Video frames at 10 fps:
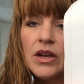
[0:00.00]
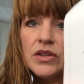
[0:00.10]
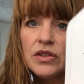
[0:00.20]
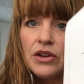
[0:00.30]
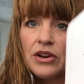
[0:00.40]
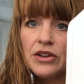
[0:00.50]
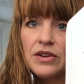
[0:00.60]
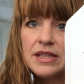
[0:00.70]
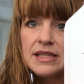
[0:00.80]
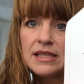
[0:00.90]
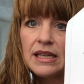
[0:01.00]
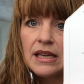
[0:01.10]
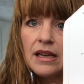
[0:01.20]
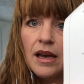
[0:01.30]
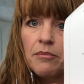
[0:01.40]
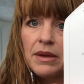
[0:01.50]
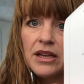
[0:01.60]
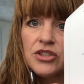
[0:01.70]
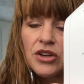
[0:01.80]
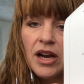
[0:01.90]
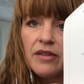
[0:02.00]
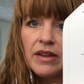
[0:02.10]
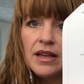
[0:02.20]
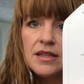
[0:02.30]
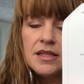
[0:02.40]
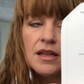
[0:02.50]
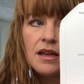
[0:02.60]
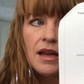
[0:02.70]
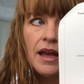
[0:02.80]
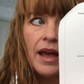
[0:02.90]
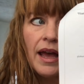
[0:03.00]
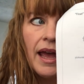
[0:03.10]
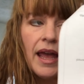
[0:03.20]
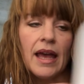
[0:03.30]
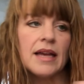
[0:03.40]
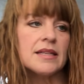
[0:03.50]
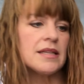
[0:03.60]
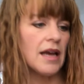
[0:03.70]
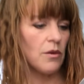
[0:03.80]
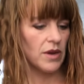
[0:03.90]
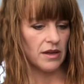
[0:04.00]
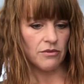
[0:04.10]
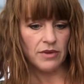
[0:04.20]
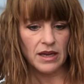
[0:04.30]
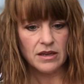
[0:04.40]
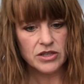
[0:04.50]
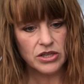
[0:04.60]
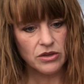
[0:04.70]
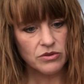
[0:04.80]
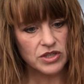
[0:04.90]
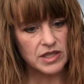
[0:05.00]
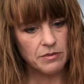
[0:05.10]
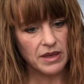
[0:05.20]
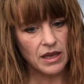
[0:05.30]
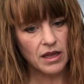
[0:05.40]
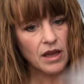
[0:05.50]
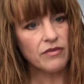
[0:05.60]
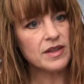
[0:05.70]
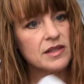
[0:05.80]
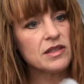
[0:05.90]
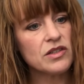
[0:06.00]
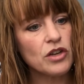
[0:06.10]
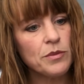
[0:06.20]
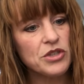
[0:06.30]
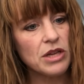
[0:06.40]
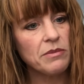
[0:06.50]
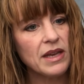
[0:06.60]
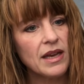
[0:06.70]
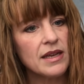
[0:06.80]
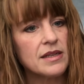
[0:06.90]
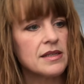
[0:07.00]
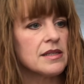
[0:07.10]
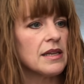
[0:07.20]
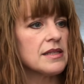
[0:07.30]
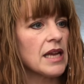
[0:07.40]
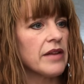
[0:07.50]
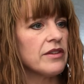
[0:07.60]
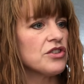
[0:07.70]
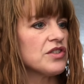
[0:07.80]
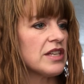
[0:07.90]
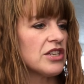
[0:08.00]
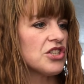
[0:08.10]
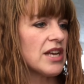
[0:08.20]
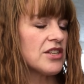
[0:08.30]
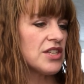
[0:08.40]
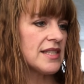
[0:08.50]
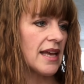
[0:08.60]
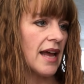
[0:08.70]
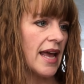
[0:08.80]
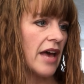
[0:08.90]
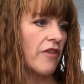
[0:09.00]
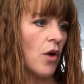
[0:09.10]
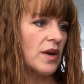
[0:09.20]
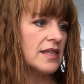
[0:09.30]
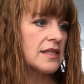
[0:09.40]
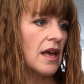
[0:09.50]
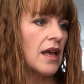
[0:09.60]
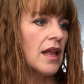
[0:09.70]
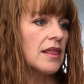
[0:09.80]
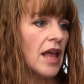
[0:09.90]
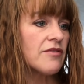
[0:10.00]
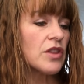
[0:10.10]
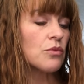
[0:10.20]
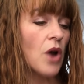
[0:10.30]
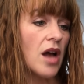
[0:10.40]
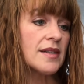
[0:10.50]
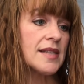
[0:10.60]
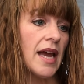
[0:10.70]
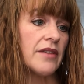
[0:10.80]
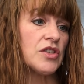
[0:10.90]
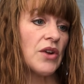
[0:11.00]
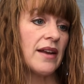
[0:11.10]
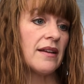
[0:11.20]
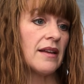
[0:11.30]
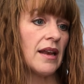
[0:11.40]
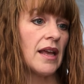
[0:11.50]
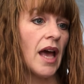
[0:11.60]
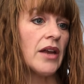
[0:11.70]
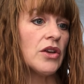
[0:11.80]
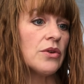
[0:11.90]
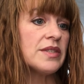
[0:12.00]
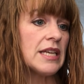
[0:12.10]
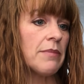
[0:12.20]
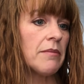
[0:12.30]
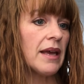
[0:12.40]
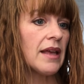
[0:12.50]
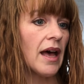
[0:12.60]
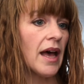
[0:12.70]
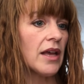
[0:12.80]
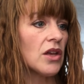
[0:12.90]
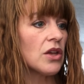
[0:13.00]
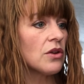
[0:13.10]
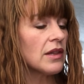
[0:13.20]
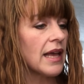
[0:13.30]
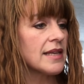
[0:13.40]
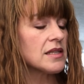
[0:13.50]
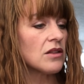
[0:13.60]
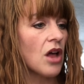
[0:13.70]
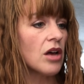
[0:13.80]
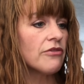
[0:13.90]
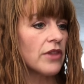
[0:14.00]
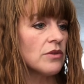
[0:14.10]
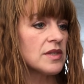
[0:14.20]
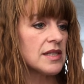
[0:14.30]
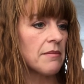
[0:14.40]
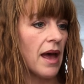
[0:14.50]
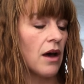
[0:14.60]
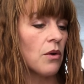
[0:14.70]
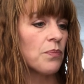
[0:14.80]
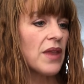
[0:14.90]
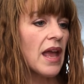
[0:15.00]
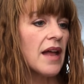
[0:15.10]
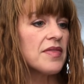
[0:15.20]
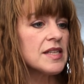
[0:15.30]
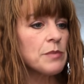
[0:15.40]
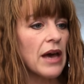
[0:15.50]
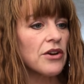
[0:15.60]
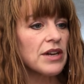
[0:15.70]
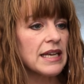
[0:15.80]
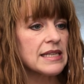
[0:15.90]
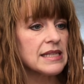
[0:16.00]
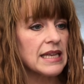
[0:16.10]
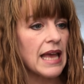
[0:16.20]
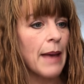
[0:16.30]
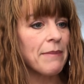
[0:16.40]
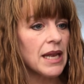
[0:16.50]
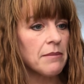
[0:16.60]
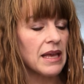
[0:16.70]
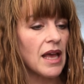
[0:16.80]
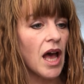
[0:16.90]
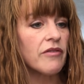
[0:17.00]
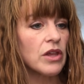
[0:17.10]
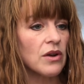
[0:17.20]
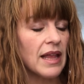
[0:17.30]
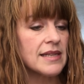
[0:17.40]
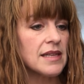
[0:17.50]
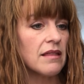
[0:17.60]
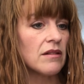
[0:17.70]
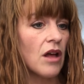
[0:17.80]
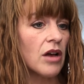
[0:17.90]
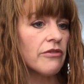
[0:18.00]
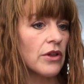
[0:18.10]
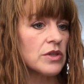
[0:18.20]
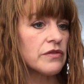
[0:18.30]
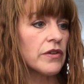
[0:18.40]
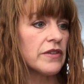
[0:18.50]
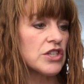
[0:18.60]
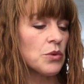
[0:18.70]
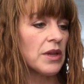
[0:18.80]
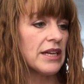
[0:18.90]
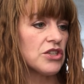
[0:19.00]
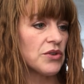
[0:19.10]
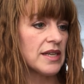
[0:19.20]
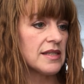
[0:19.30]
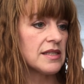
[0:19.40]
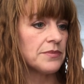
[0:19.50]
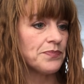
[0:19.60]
So here you can see a picture of it. And I want to read to you just the beginning of this description because it's kind of interesting. She said, I have always loved the wrong side of stranded knitting. I knew deep in my gut I could utilize the long floats somehow. This pattern is the epitome of utilizing the long floats for visual interest.